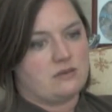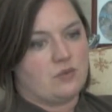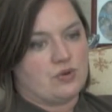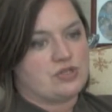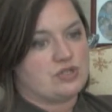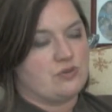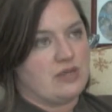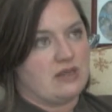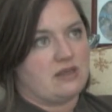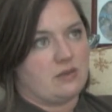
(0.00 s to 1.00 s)
We're
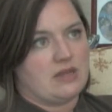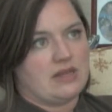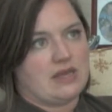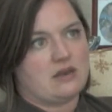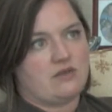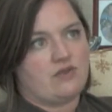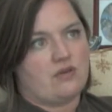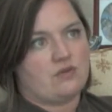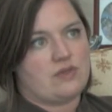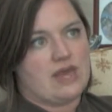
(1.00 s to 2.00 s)
assuming that there'll be land
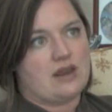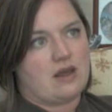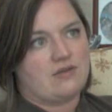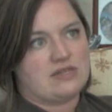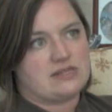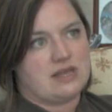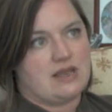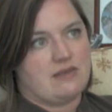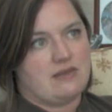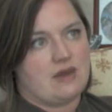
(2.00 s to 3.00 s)
involved with that, obviously,
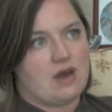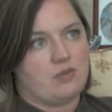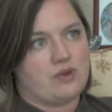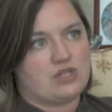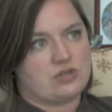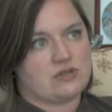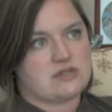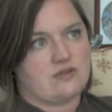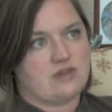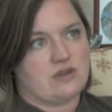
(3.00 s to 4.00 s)
and then the operational
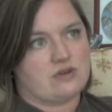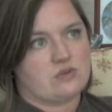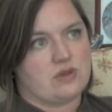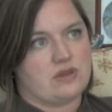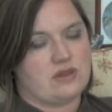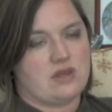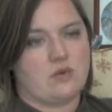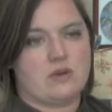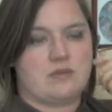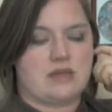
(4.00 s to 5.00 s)
stuff that goes with it, the
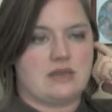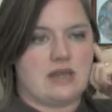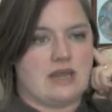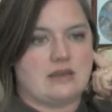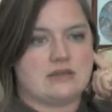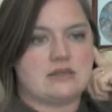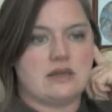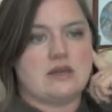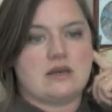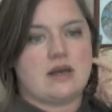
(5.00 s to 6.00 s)
equipment and
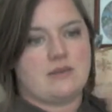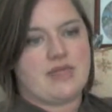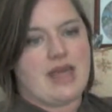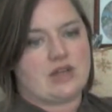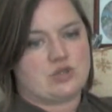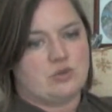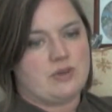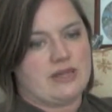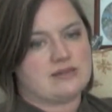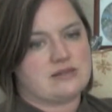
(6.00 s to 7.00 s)
the actual plants